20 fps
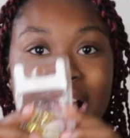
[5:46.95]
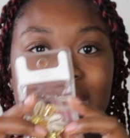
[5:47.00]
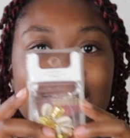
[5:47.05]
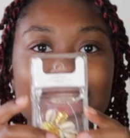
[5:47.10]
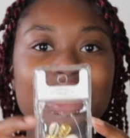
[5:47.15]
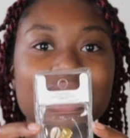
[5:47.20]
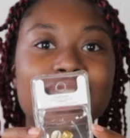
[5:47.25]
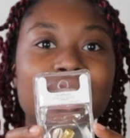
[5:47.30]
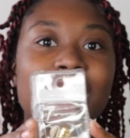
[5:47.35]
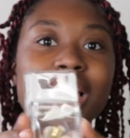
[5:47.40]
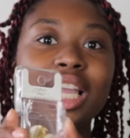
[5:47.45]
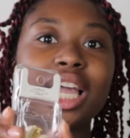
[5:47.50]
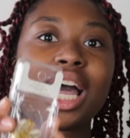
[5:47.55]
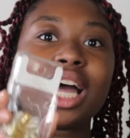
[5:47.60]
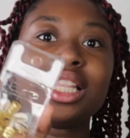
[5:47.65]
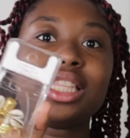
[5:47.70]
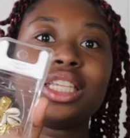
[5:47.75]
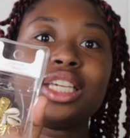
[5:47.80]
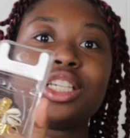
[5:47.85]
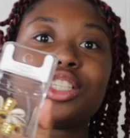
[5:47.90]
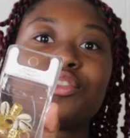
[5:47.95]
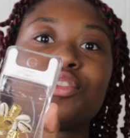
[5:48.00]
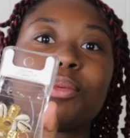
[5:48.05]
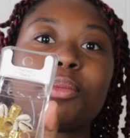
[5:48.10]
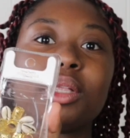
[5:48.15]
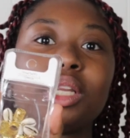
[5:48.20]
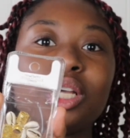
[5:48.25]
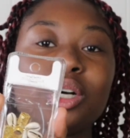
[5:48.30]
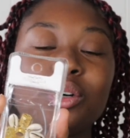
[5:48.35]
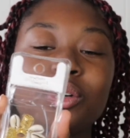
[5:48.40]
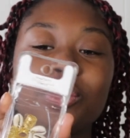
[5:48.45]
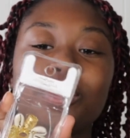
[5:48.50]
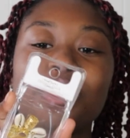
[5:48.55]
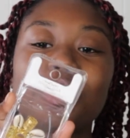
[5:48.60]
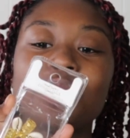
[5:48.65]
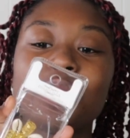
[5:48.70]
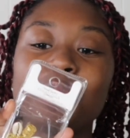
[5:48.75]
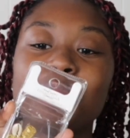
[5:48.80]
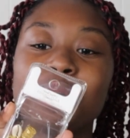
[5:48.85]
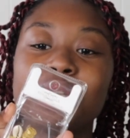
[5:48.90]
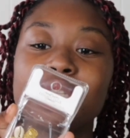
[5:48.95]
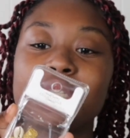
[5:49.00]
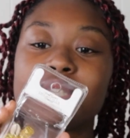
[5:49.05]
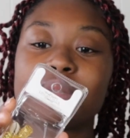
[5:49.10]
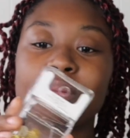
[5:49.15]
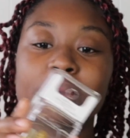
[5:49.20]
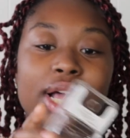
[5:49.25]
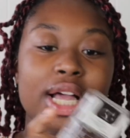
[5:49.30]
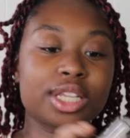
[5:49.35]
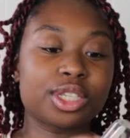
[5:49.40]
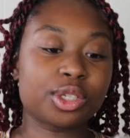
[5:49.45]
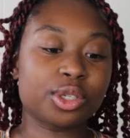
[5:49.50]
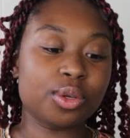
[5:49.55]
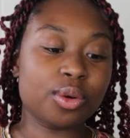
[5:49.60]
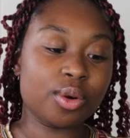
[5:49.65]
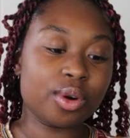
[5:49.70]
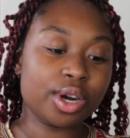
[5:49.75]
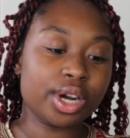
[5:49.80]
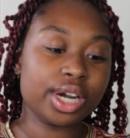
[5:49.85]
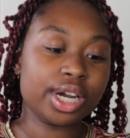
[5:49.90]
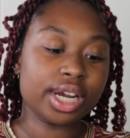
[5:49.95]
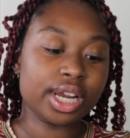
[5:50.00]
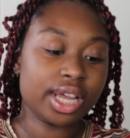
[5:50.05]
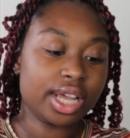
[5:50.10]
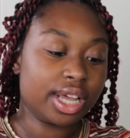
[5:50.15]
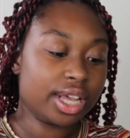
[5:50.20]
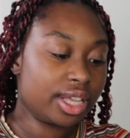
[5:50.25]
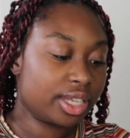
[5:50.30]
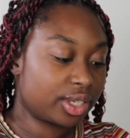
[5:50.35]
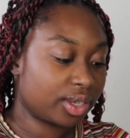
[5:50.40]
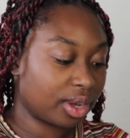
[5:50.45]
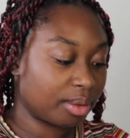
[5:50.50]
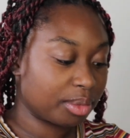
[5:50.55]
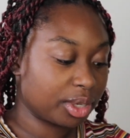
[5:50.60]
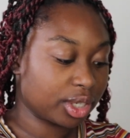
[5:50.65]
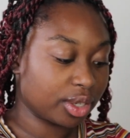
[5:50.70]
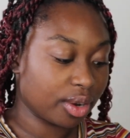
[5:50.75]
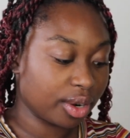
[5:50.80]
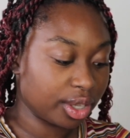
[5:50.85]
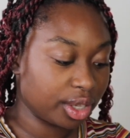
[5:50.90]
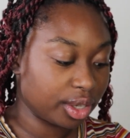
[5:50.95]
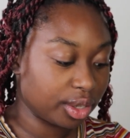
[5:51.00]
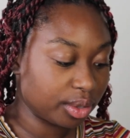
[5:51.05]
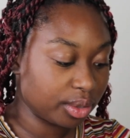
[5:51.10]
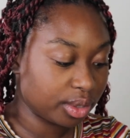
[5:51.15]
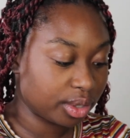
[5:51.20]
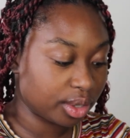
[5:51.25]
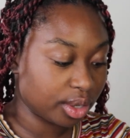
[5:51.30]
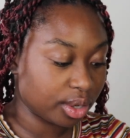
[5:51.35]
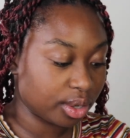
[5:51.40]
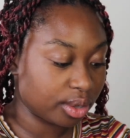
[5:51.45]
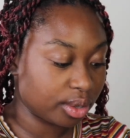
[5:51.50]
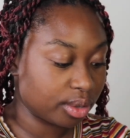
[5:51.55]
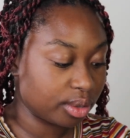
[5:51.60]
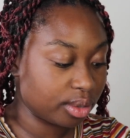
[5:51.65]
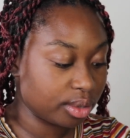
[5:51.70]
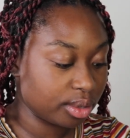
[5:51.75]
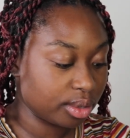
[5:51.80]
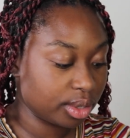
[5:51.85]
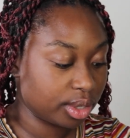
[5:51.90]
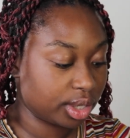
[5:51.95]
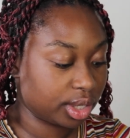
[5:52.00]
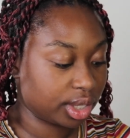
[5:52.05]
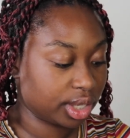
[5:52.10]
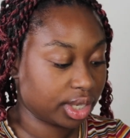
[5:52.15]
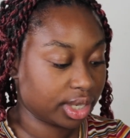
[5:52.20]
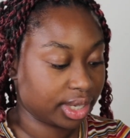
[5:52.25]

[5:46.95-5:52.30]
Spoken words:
I just got these from a local beauty supply store, so I'm just gonna use those.